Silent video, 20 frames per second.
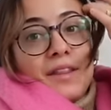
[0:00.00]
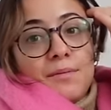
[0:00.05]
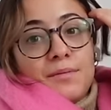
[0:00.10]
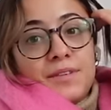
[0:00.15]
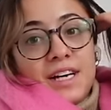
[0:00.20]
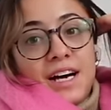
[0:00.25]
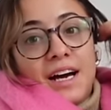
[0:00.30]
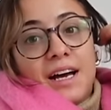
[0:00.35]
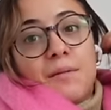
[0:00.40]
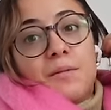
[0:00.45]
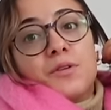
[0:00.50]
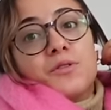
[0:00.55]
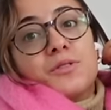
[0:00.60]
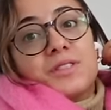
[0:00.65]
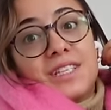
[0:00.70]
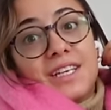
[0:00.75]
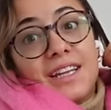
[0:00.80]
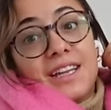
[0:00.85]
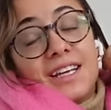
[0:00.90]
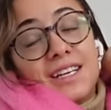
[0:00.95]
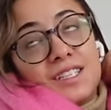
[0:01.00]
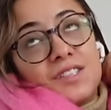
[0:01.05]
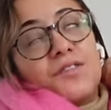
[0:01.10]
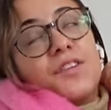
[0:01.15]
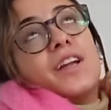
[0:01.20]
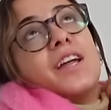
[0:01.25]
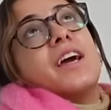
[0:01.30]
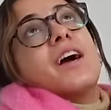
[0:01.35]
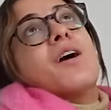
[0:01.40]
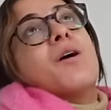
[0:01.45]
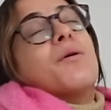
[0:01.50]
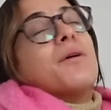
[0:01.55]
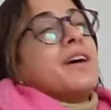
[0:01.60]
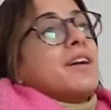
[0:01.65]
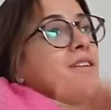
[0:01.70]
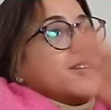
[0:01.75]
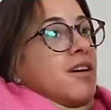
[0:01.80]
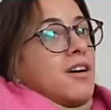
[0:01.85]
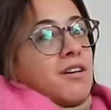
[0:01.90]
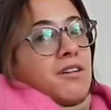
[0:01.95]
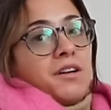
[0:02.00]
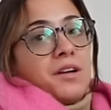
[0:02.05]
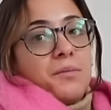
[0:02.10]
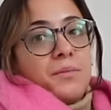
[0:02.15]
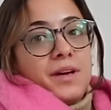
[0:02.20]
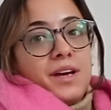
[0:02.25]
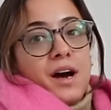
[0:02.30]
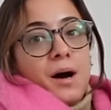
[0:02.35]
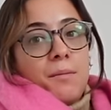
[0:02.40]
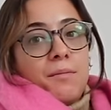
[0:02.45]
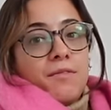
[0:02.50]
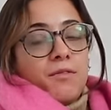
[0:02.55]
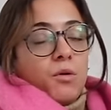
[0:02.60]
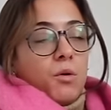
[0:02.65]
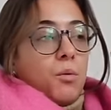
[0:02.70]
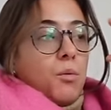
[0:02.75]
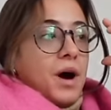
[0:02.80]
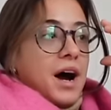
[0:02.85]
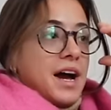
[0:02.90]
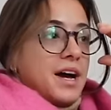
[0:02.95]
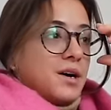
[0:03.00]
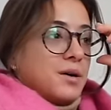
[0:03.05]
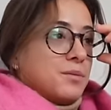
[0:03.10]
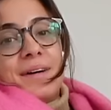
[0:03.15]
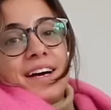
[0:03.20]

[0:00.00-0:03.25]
the time you see this video, it'll already be up for a while.